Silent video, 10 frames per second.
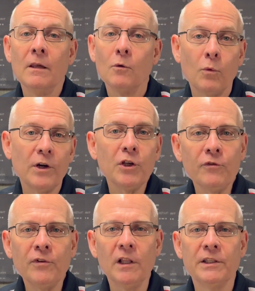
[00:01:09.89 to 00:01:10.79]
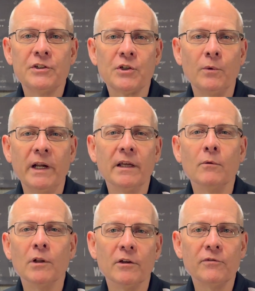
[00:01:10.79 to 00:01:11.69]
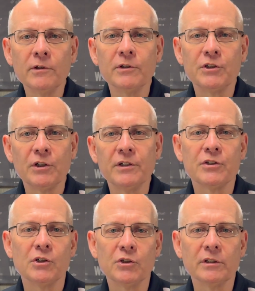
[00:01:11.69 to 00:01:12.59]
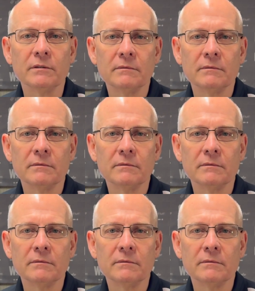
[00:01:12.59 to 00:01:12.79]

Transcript: Where you fall in this arena will influence your decision.